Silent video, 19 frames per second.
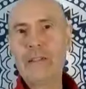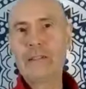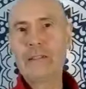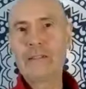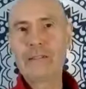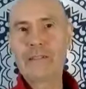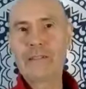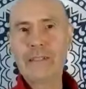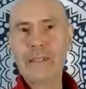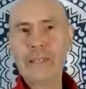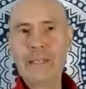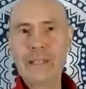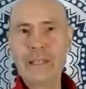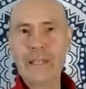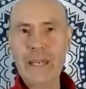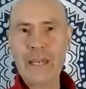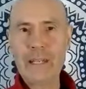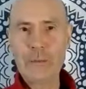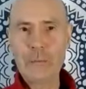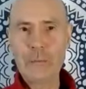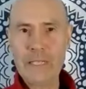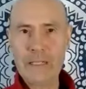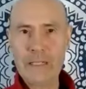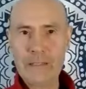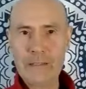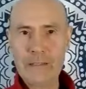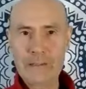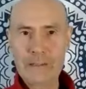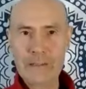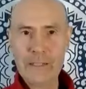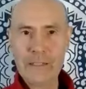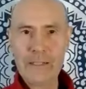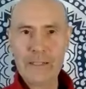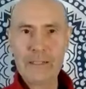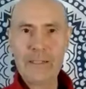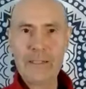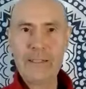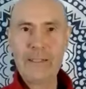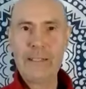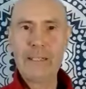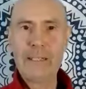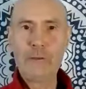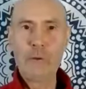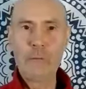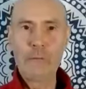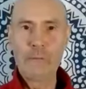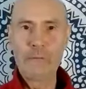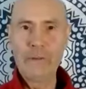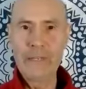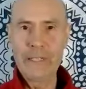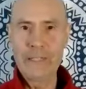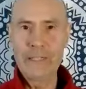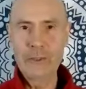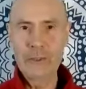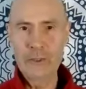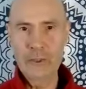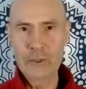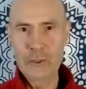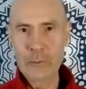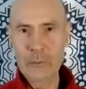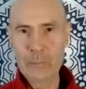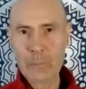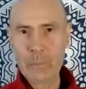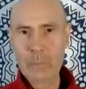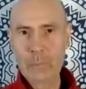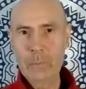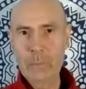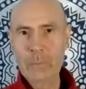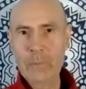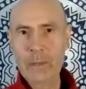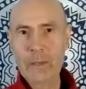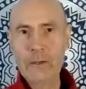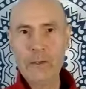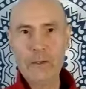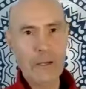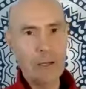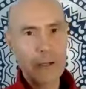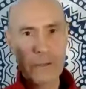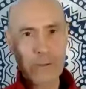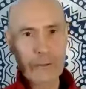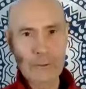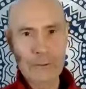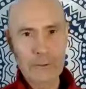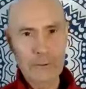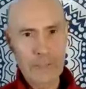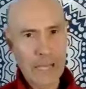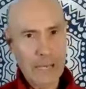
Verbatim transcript: sea anemones, little fish. You know, you could